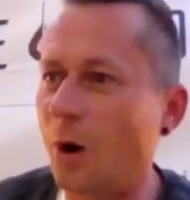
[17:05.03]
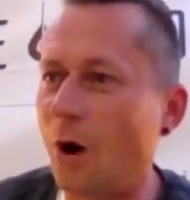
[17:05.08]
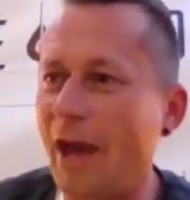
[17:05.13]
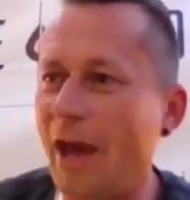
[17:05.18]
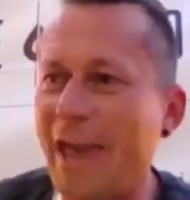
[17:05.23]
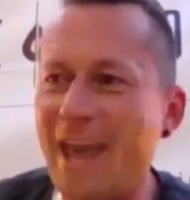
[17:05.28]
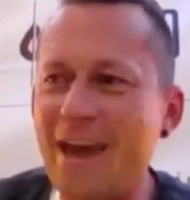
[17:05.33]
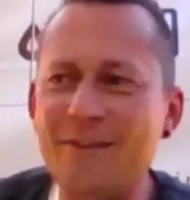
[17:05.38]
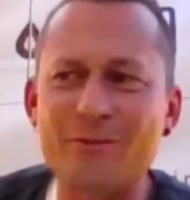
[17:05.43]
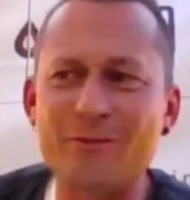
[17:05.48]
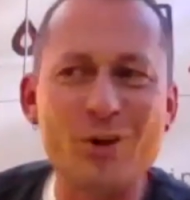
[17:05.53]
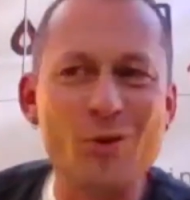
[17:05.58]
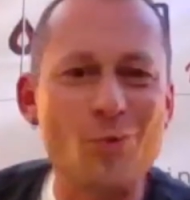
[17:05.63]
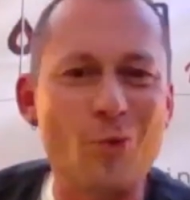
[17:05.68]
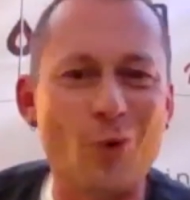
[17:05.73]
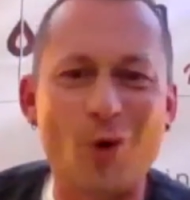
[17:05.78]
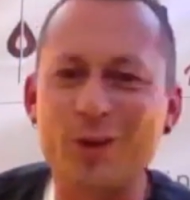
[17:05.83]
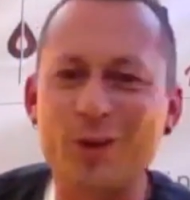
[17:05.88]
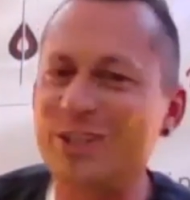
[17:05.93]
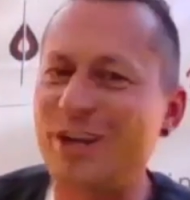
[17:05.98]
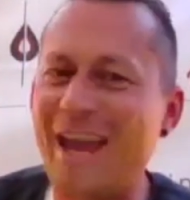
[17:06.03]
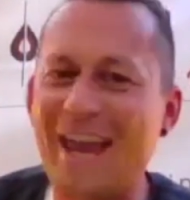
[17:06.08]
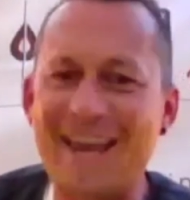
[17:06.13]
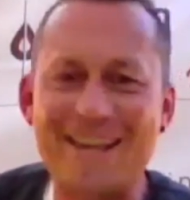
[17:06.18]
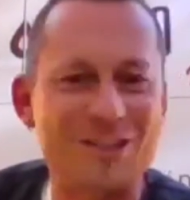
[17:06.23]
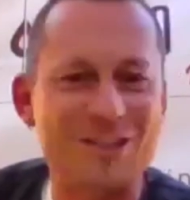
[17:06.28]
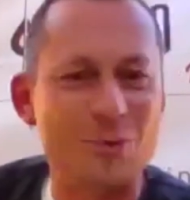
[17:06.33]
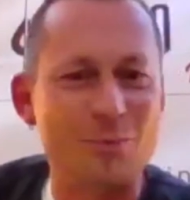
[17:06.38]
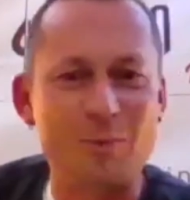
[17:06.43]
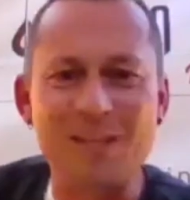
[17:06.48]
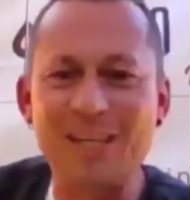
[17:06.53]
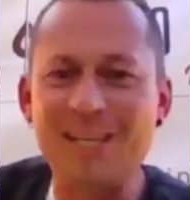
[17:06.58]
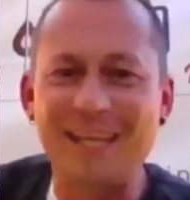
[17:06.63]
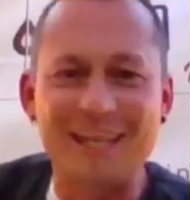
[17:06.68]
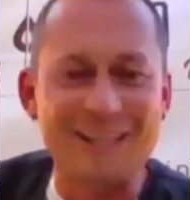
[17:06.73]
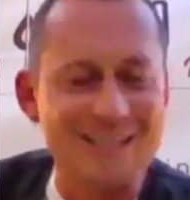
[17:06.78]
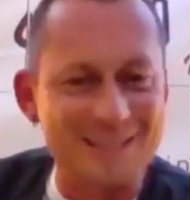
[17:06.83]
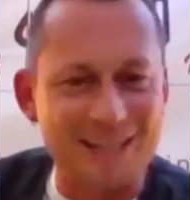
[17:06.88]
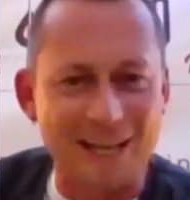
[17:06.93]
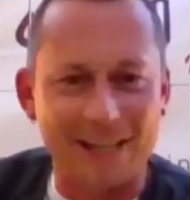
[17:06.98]
every water has to be
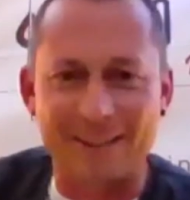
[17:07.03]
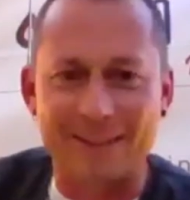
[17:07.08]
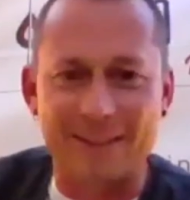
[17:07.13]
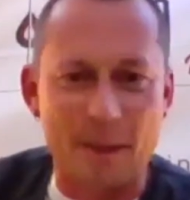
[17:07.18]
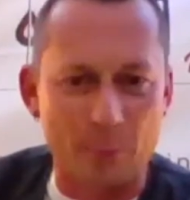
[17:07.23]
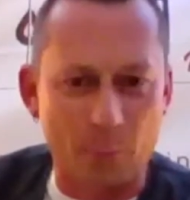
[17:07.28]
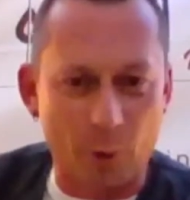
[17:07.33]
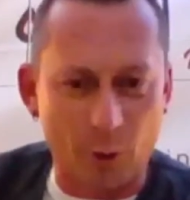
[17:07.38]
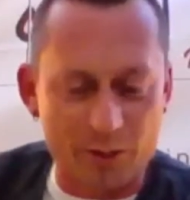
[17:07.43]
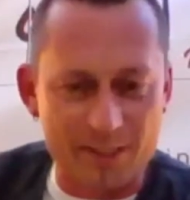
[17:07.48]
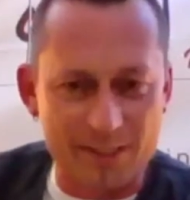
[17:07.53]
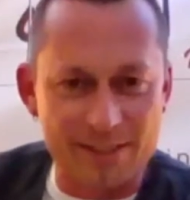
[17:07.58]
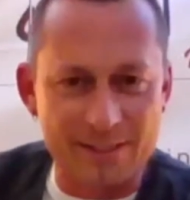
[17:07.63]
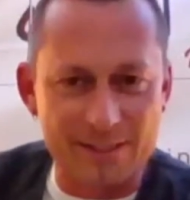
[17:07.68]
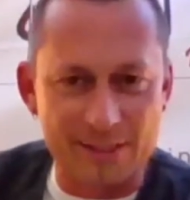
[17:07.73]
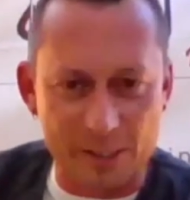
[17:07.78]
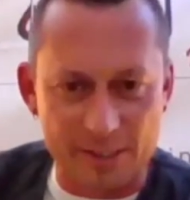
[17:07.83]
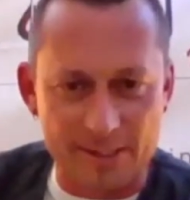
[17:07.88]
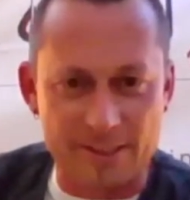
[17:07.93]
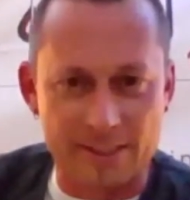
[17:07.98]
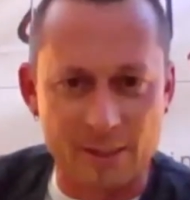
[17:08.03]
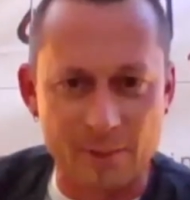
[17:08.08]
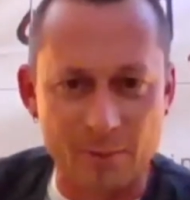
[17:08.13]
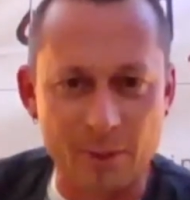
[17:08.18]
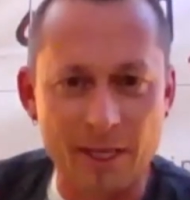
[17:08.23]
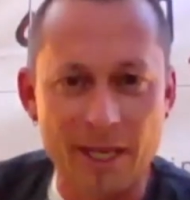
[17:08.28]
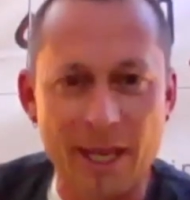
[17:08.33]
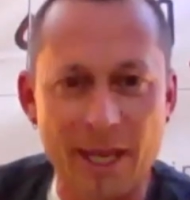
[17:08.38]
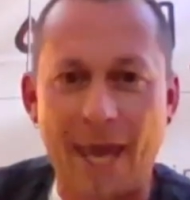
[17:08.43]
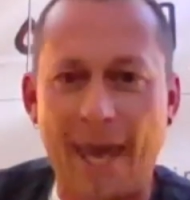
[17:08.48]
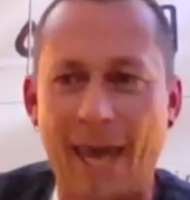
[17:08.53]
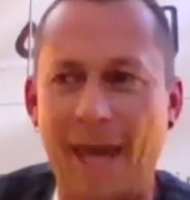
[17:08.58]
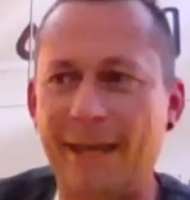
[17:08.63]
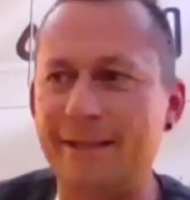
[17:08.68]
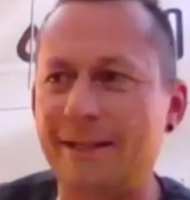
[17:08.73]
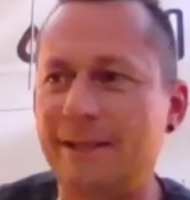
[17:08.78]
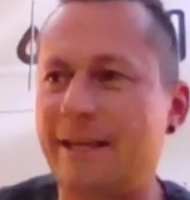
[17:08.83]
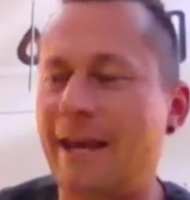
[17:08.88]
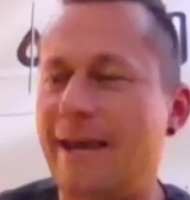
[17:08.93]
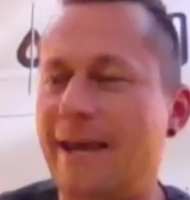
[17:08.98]
inside the deposit system, and
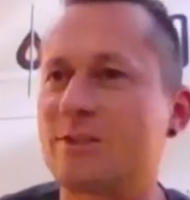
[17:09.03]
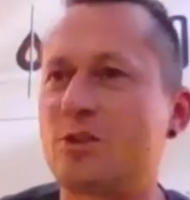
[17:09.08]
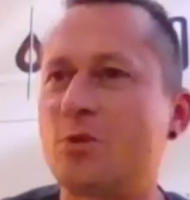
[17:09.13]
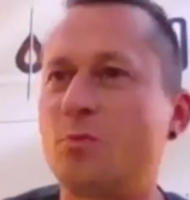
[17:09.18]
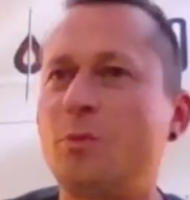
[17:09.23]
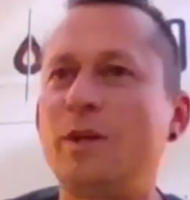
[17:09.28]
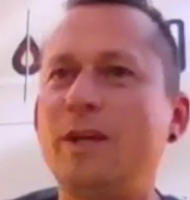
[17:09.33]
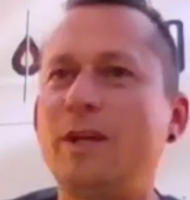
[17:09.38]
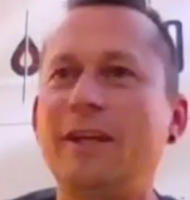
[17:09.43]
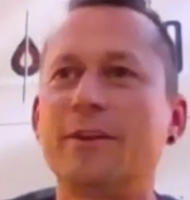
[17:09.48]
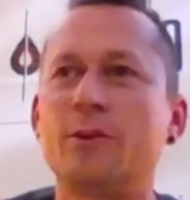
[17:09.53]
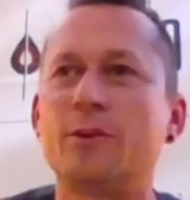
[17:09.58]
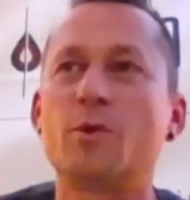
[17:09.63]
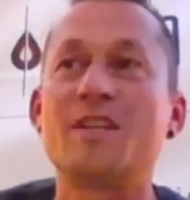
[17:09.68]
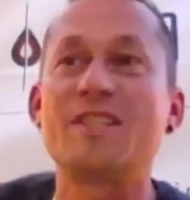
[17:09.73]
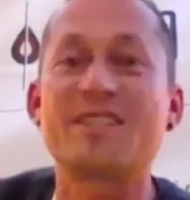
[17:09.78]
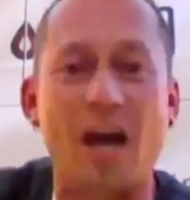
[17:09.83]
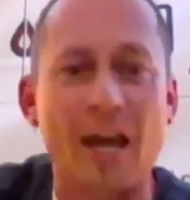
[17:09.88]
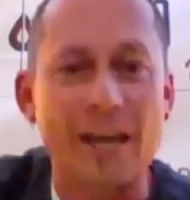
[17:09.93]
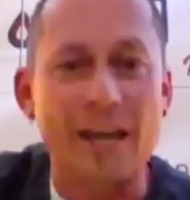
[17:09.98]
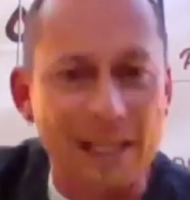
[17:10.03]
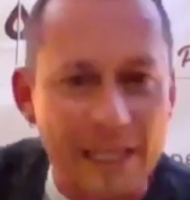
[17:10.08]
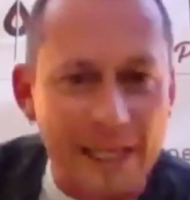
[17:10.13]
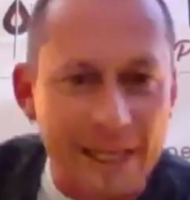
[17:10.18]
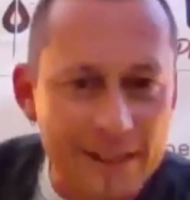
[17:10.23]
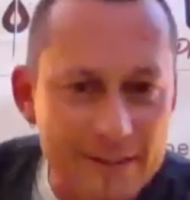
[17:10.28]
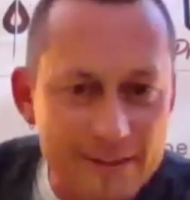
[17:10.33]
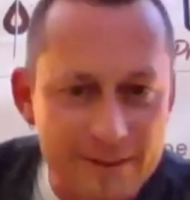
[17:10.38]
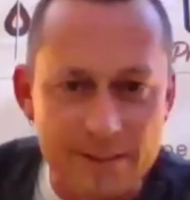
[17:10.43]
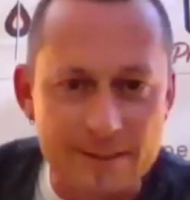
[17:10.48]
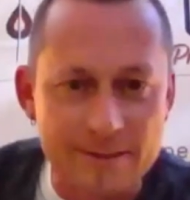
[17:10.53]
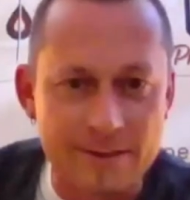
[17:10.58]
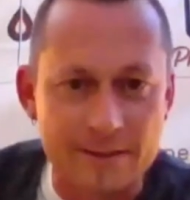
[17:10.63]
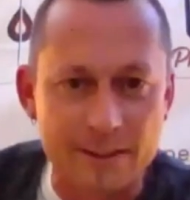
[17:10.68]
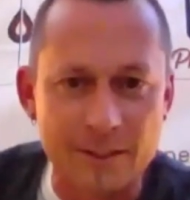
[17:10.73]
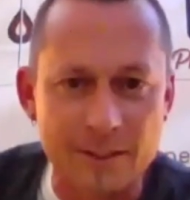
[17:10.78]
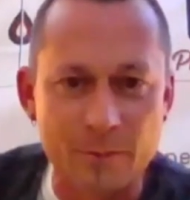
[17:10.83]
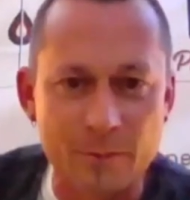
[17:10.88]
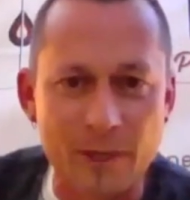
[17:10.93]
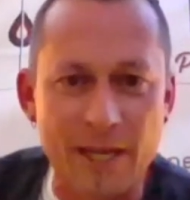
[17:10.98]
it has to be in the recycling
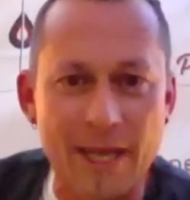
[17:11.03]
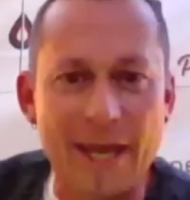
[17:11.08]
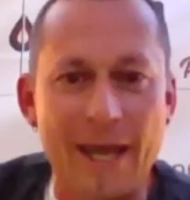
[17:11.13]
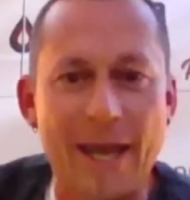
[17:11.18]
system.